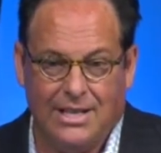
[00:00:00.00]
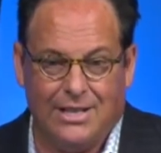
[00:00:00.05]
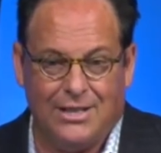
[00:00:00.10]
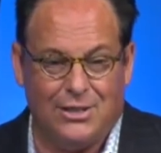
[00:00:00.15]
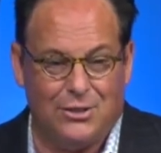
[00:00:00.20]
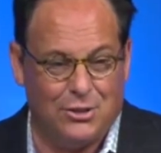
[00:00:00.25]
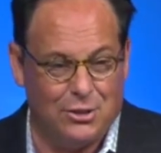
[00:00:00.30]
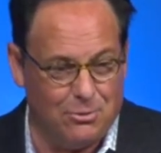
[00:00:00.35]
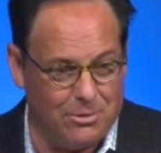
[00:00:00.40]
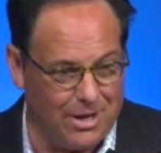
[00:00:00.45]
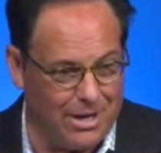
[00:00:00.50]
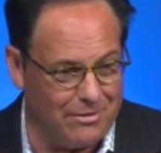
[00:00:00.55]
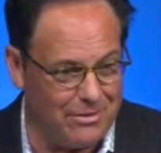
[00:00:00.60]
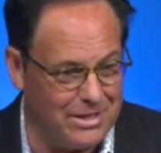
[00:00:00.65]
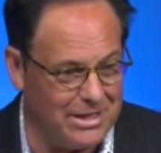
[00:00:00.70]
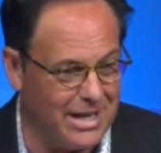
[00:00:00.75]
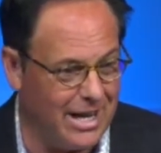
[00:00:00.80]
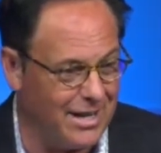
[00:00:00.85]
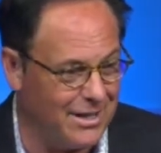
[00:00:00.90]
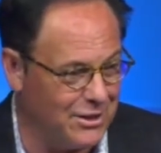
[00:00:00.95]
you do whatever you
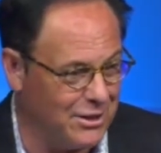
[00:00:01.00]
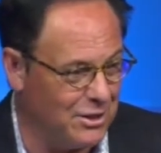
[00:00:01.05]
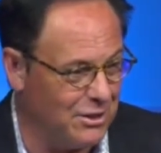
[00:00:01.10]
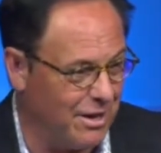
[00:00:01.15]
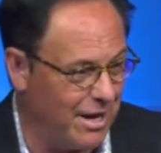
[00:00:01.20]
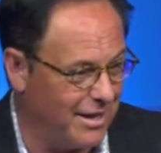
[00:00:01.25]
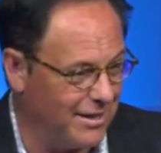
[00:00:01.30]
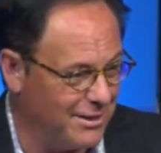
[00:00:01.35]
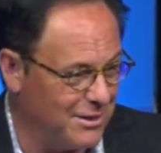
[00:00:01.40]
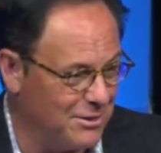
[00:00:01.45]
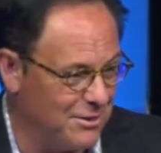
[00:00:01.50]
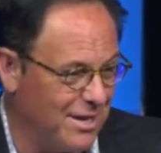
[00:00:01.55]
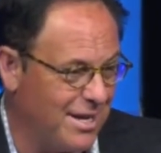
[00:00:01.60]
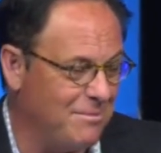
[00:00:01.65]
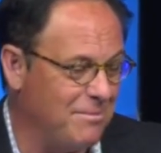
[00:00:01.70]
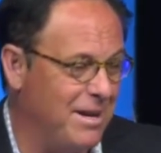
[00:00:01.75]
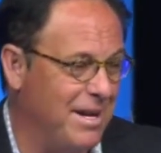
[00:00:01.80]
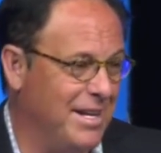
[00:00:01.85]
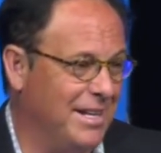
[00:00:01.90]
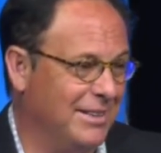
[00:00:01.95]
got to do. Hallelujah.
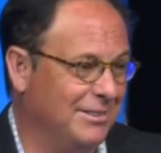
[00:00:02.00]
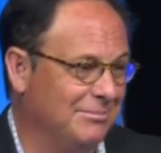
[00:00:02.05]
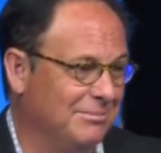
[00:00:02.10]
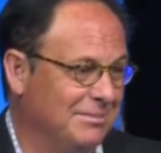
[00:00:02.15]
Amen.